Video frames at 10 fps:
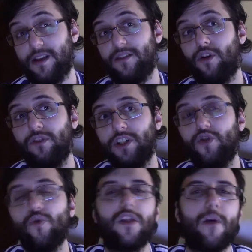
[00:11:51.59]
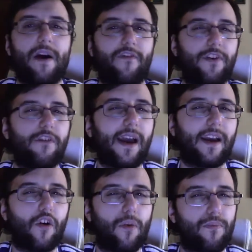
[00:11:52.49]
and only 2 of them I feel like
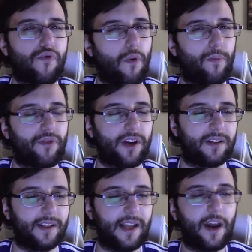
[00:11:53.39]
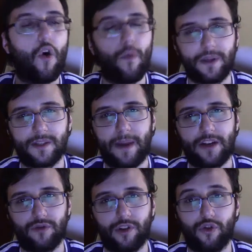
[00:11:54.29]
are appropriate, and I hope it's
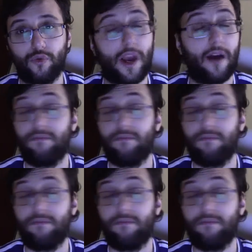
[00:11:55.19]
Banjo and Kazooie.